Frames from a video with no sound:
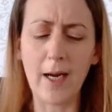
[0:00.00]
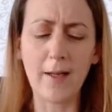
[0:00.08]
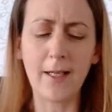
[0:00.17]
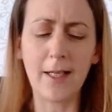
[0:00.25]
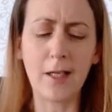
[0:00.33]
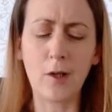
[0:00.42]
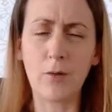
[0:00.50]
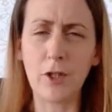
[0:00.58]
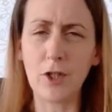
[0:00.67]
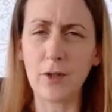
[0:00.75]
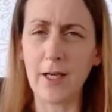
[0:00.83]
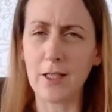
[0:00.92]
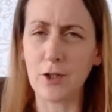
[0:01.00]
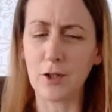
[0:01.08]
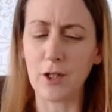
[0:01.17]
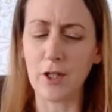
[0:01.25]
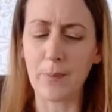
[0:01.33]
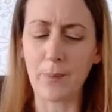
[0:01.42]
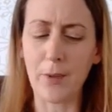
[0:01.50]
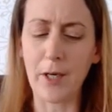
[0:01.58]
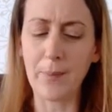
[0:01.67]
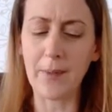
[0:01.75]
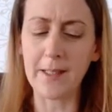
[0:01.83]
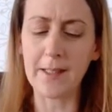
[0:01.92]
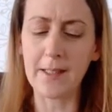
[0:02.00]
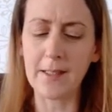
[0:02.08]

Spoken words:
the little creature had done it on purpose.